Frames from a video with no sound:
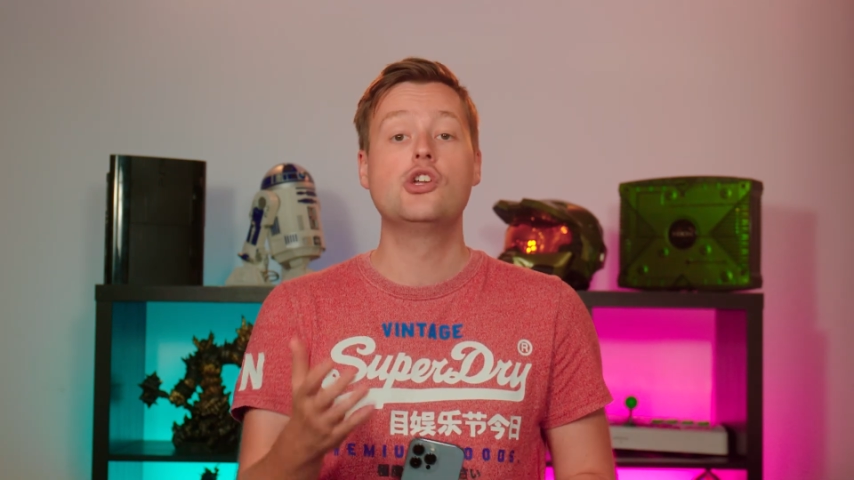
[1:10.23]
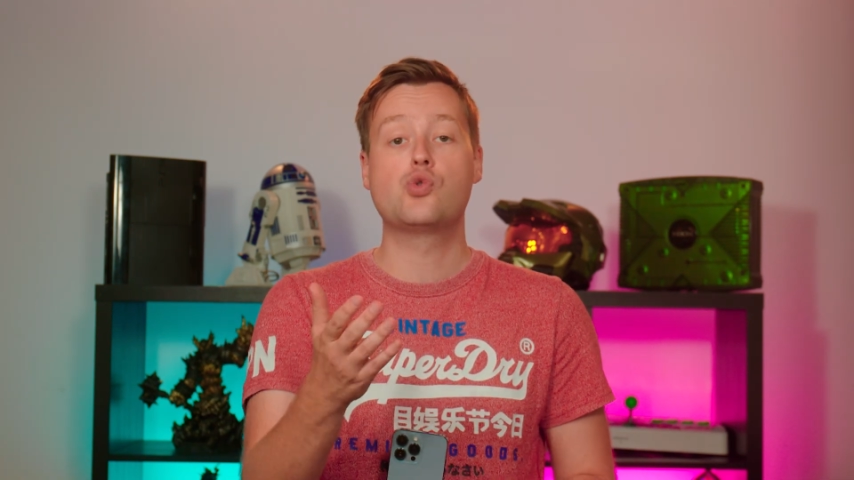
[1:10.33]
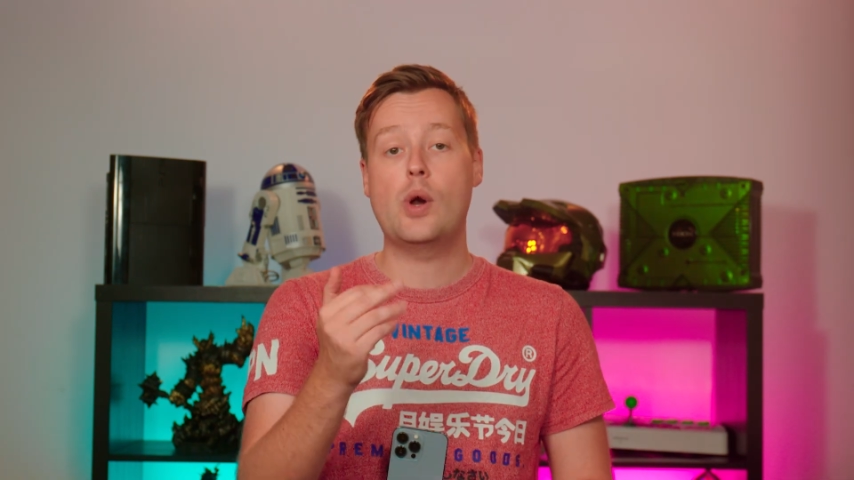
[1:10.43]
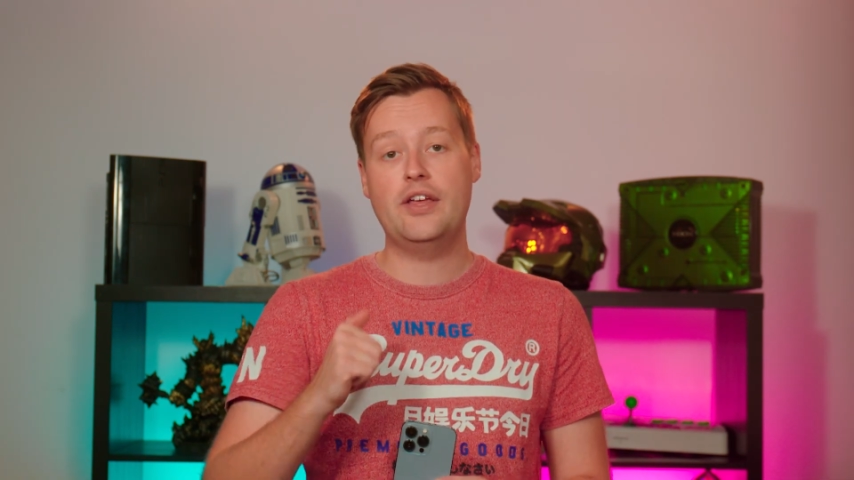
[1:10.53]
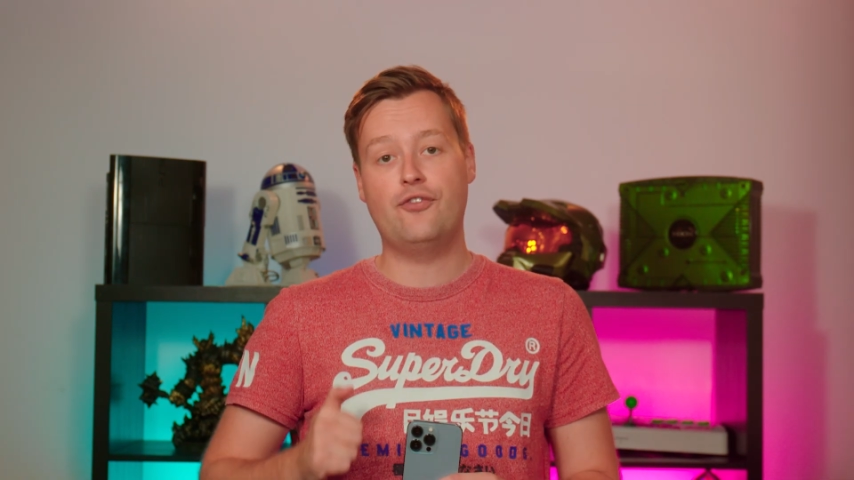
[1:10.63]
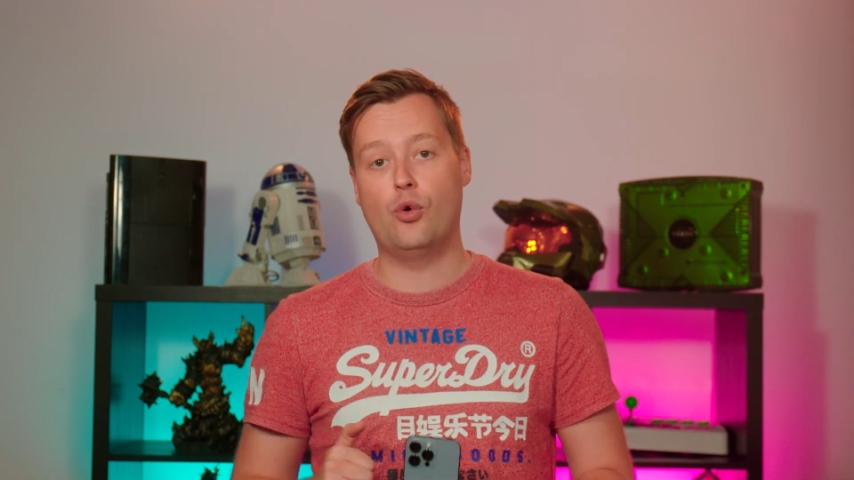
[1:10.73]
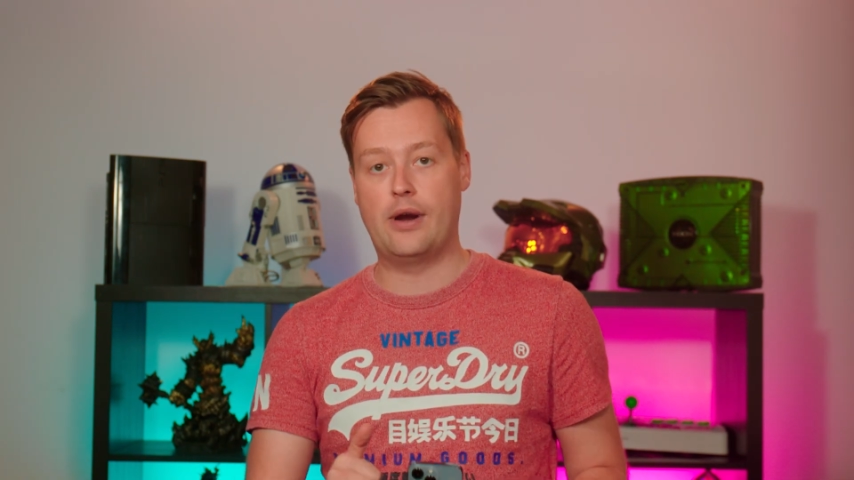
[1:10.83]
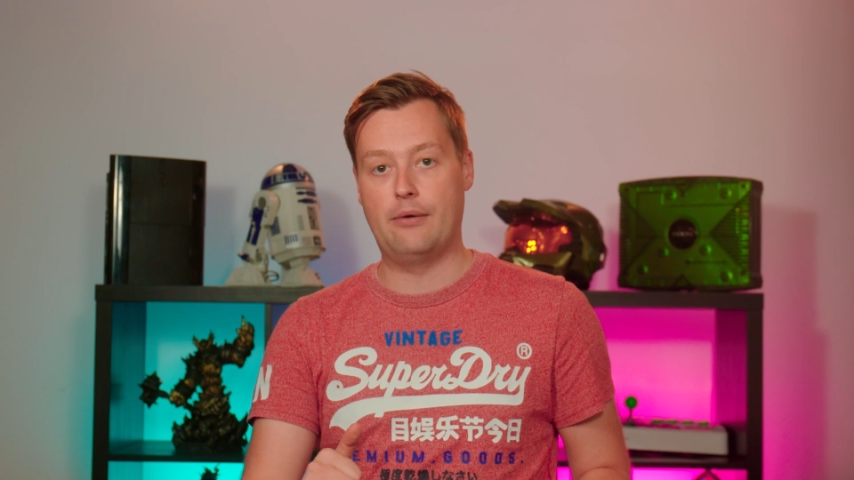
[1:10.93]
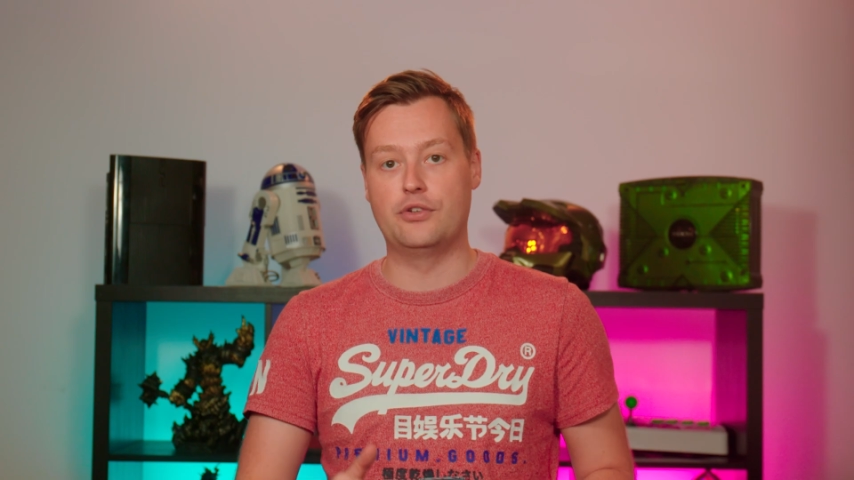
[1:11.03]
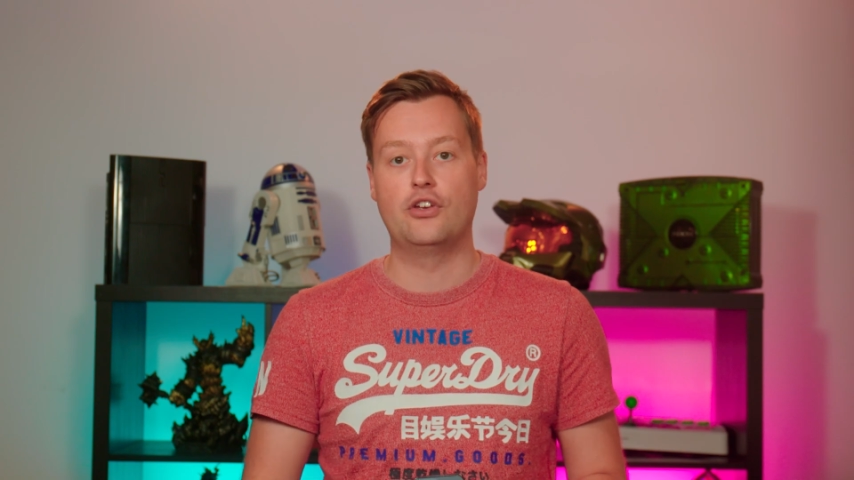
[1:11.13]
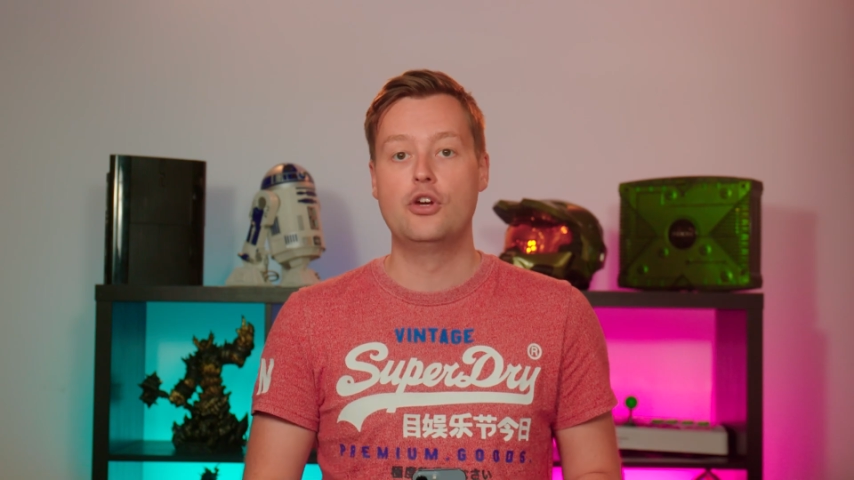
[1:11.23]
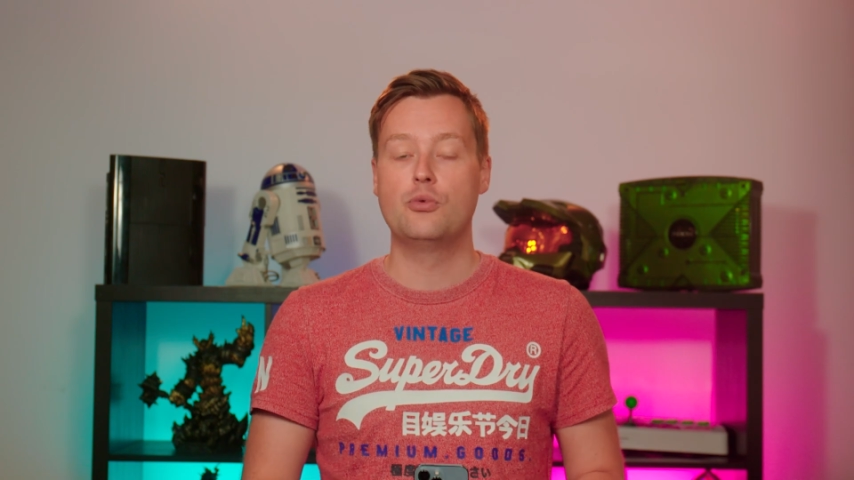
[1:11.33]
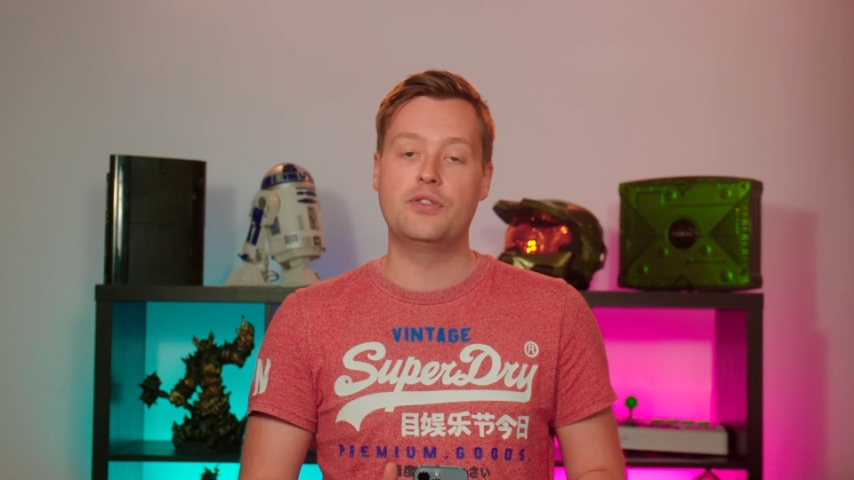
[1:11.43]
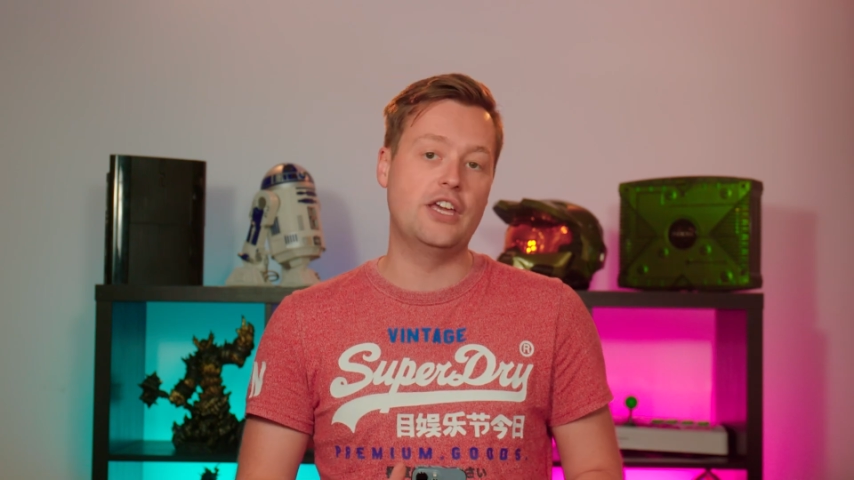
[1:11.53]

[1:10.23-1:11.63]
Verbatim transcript: 24 hours with